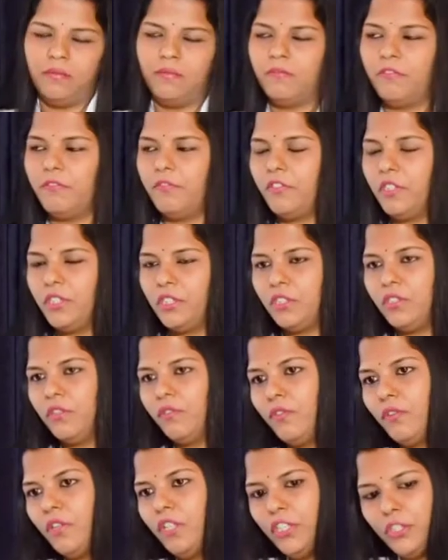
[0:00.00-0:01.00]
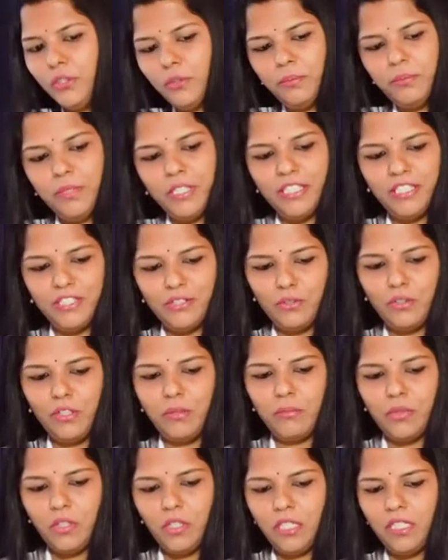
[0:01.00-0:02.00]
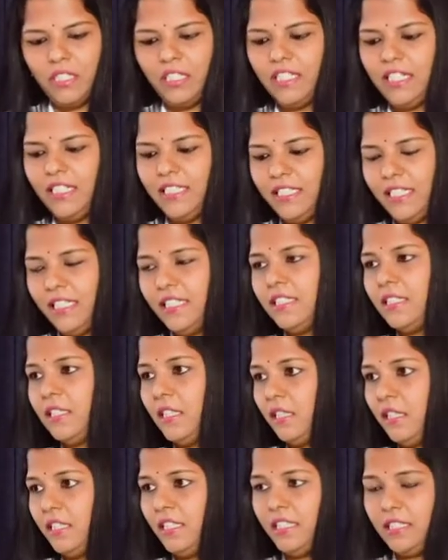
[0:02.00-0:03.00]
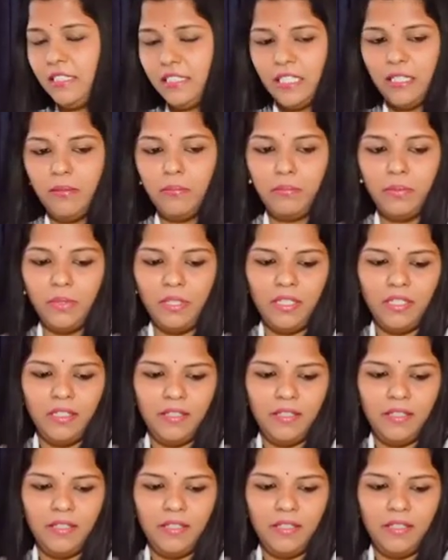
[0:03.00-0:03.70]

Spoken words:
First of all, you be a role model and then set an example.